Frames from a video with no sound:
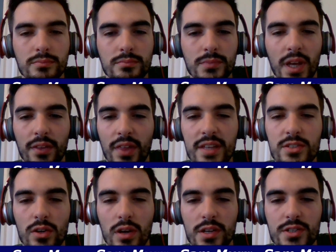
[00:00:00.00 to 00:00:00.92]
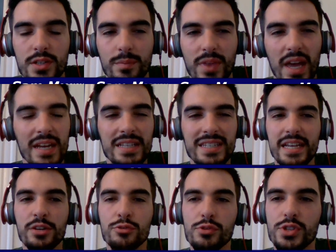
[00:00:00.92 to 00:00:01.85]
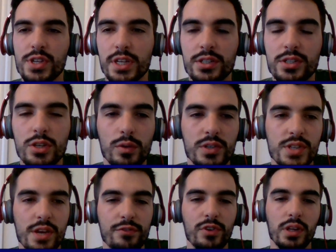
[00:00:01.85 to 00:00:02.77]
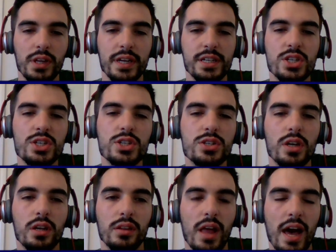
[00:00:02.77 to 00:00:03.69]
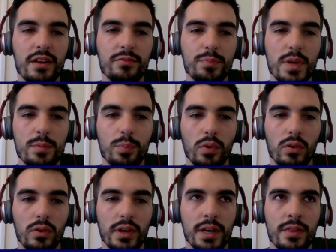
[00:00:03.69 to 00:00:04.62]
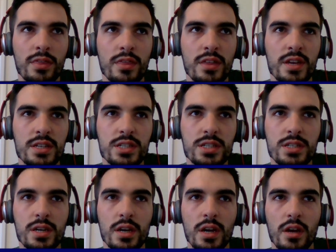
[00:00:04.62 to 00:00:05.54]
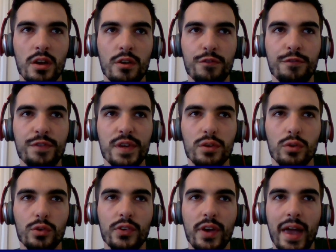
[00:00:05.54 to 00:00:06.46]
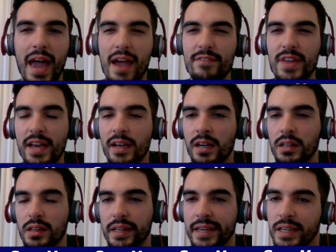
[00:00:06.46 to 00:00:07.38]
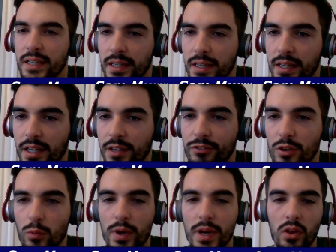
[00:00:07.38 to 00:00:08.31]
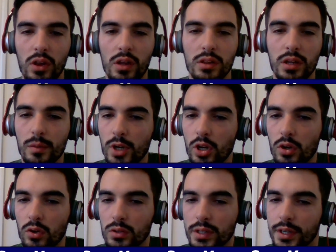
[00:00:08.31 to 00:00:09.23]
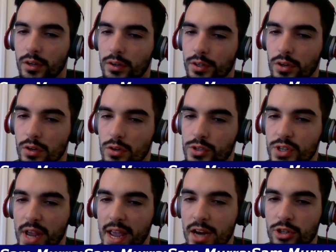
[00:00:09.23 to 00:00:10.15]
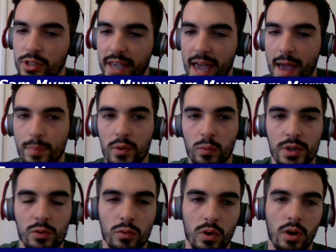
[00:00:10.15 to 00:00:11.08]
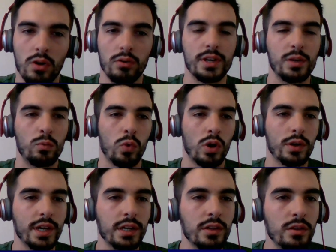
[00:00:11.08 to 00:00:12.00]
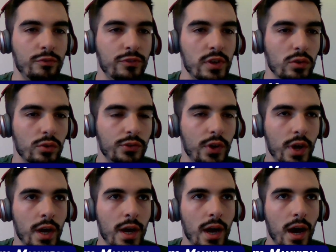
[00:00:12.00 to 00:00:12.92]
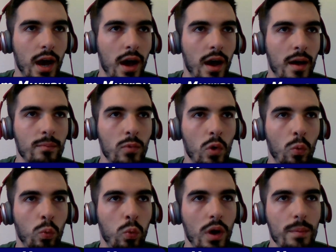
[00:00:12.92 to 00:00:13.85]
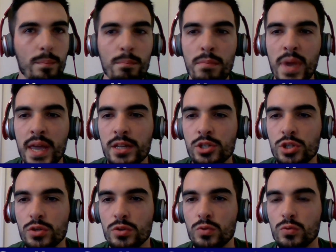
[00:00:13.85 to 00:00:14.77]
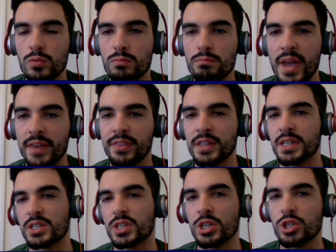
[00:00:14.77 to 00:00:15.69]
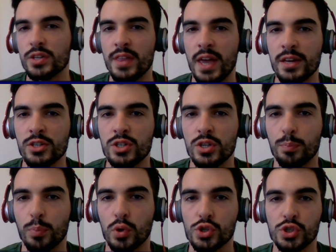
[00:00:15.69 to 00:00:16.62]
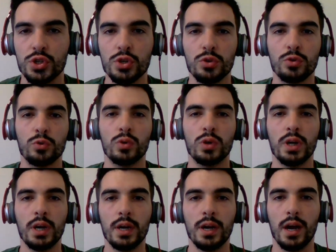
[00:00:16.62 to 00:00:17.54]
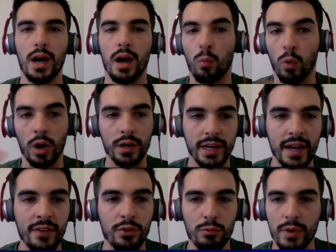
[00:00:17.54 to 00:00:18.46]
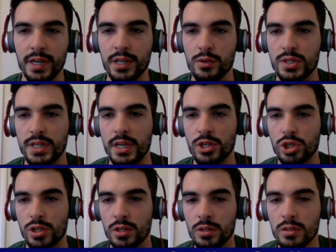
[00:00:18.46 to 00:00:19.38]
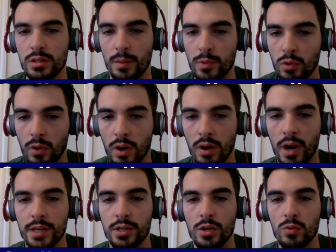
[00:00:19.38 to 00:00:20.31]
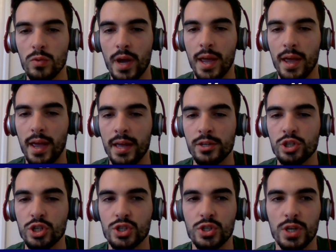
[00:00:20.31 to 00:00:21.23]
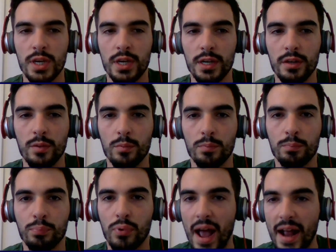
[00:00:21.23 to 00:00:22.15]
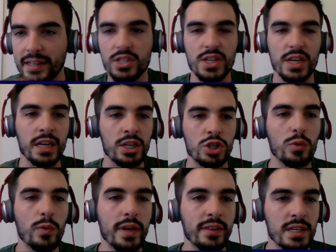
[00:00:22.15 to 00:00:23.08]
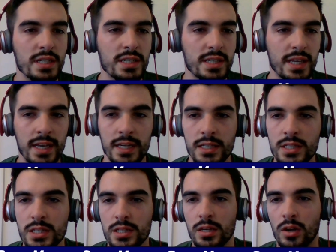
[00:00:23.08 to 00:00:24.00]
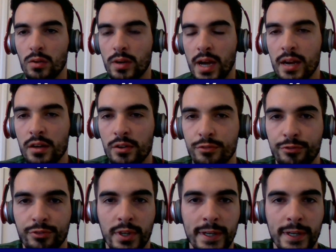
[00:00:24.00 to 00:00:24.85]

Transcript: Yeah, that's awesome. And it's interesting, too, because I feel like a lot of people in this field have that click, if you will, a little bit earlier. Yours actually happened when you were already working in the field. What made you make the decision then to pursue working at the radio station, WRIU, and just practicing and doing these things, kind of,